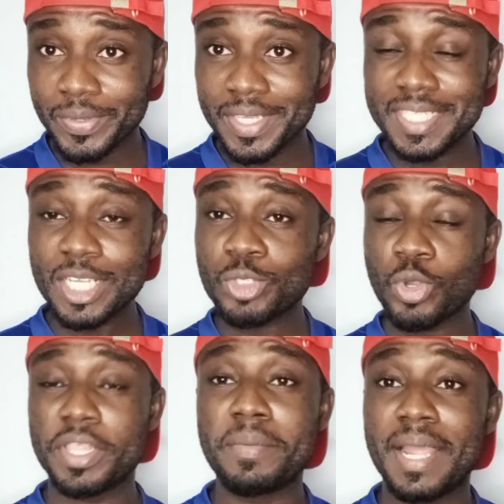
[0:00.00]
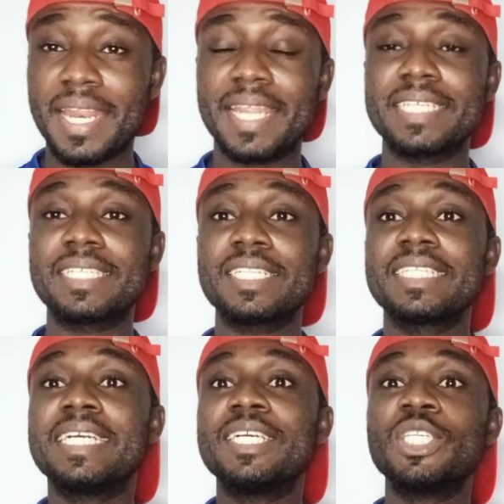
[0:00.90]
He just saw the man and he
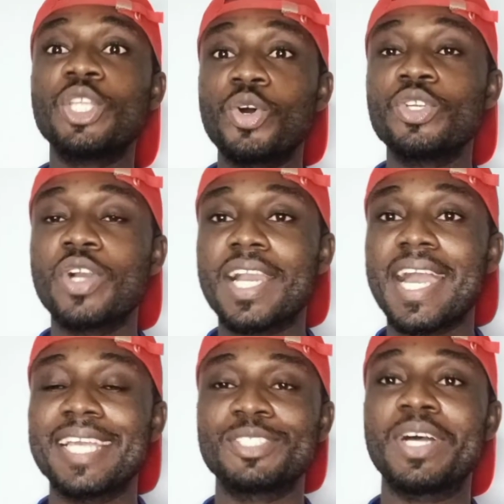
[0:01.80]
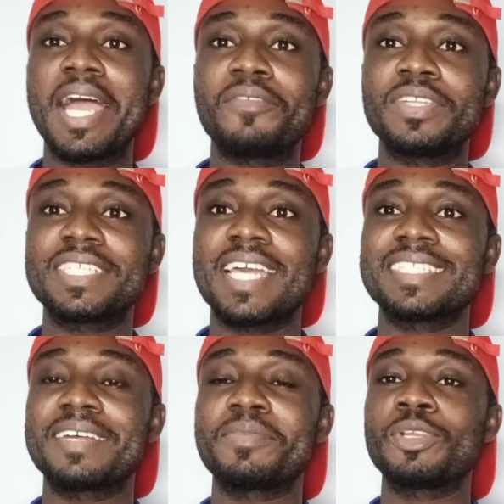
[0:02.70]
said, no, your car is not having
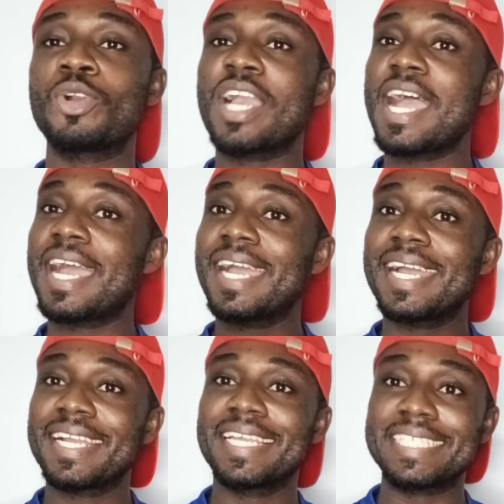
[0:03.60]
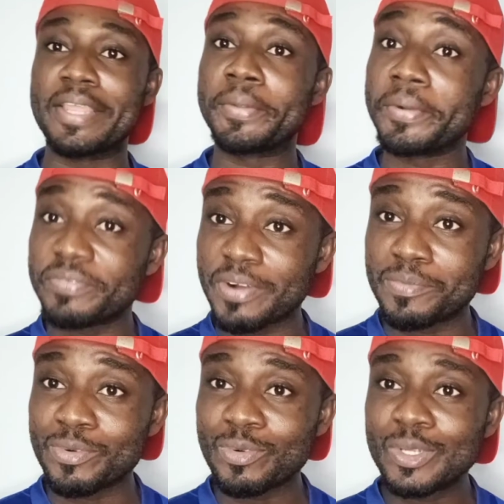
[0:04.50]
charge number. Your car is in
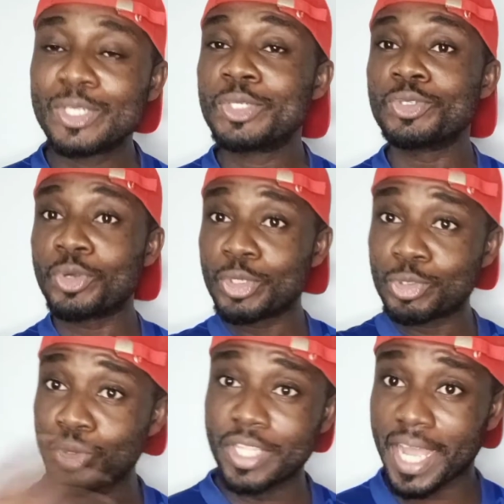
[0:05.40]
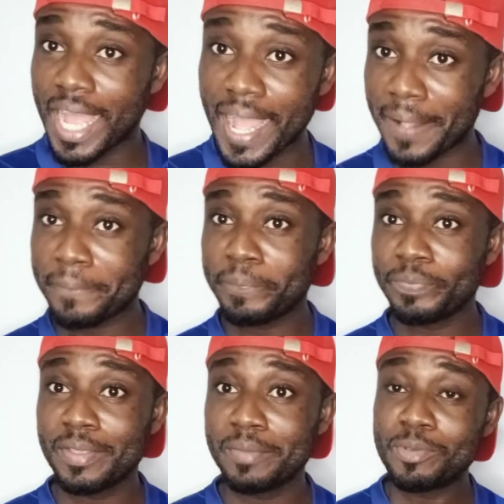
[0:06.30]
Chofomu. So he took the car.
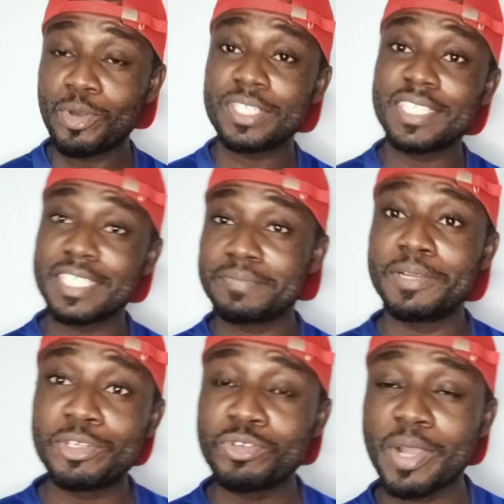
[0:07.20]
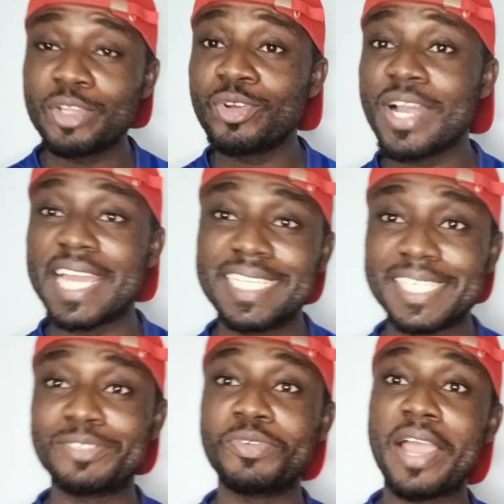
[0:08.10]
Because he's military man, you know
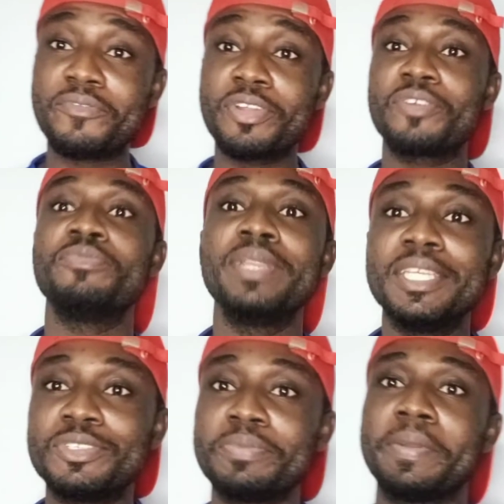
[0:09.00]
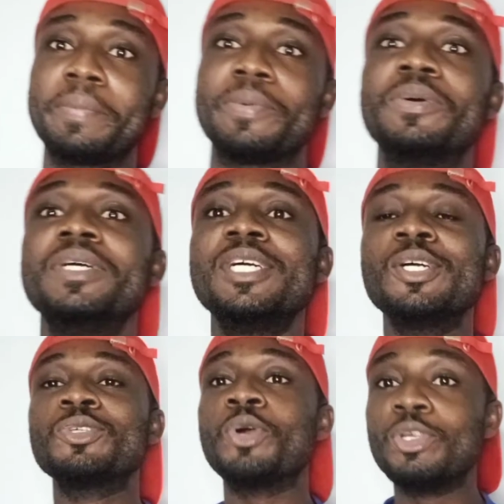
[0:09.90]
Ghanaians, we are afraid of military people.
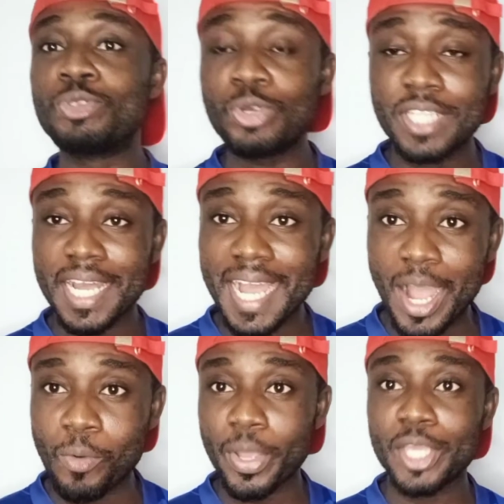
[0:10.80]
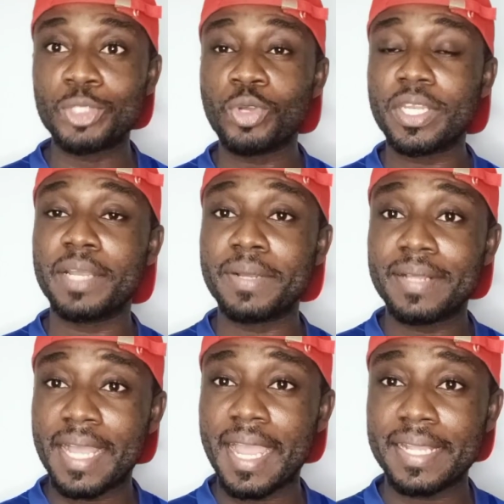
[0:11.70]
So he took the car away. He told the
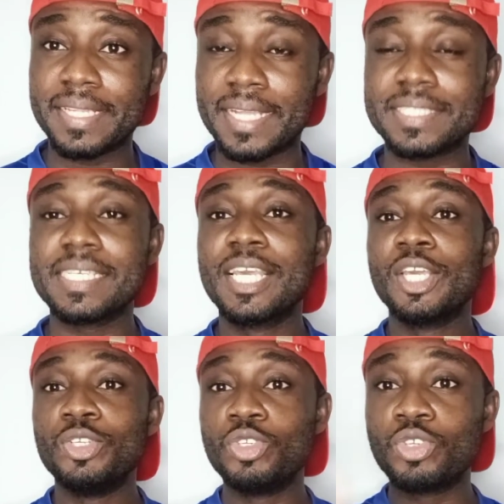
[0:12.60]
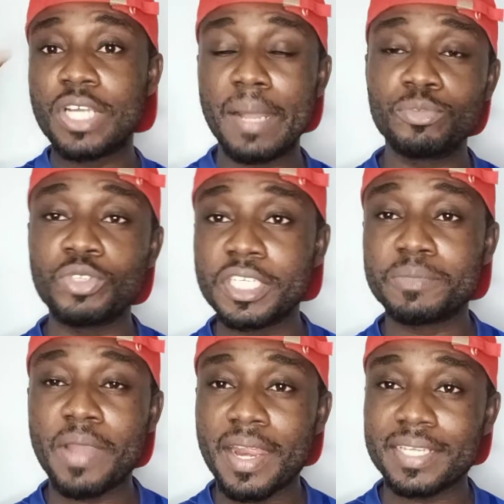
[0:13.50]
guy that you should come to
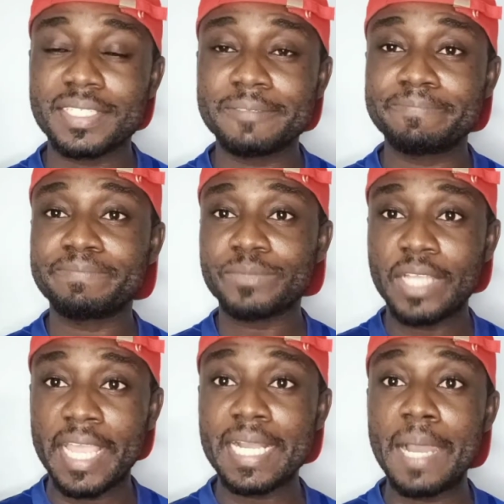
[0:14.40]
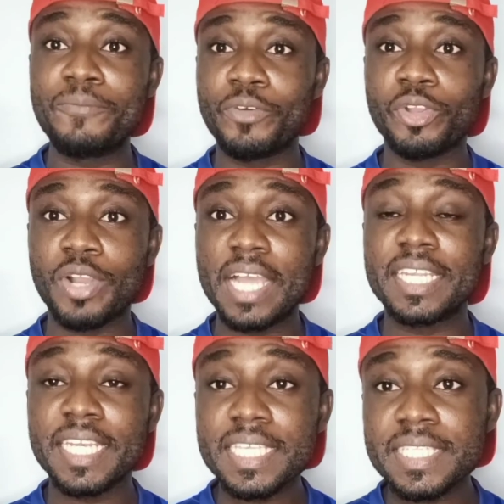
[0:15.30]
this barracks and come for your car
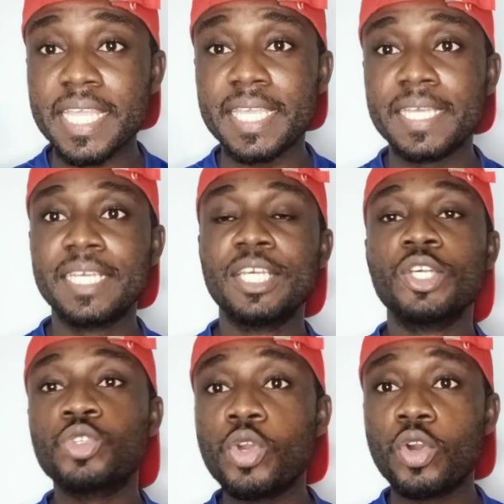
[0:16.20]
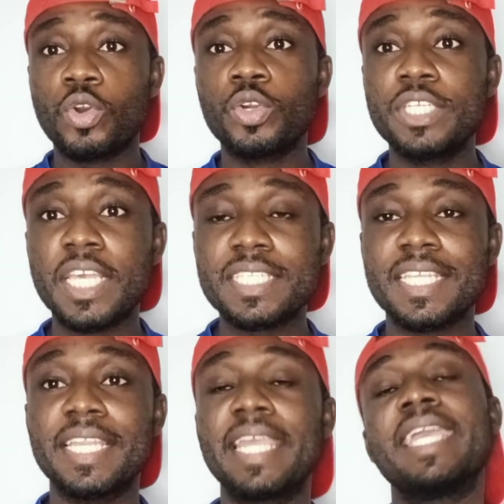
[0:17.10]
the next day. So
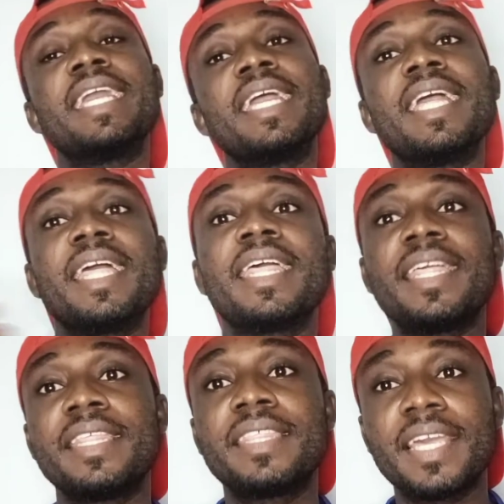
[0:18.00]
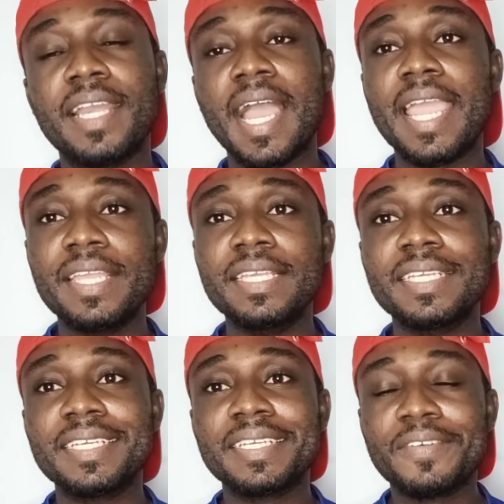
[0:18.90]
yesterday, the guy
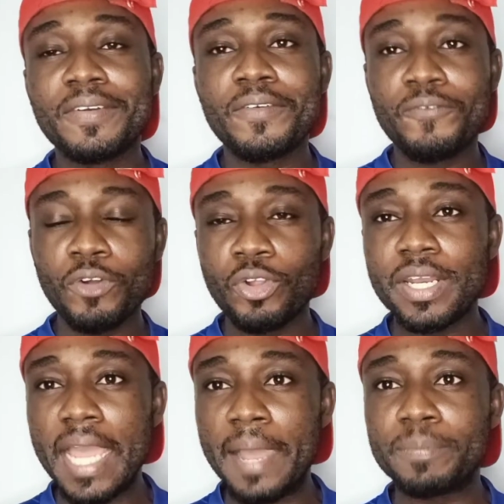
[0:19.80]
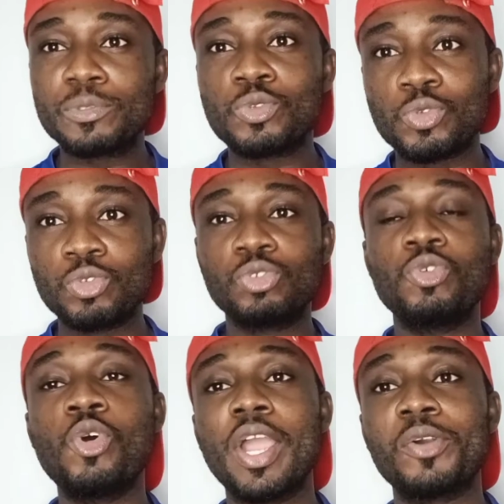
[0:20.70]
followed up to
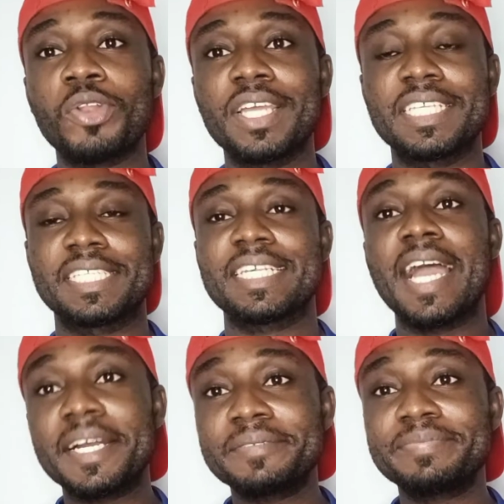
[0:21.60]
go and collect his car.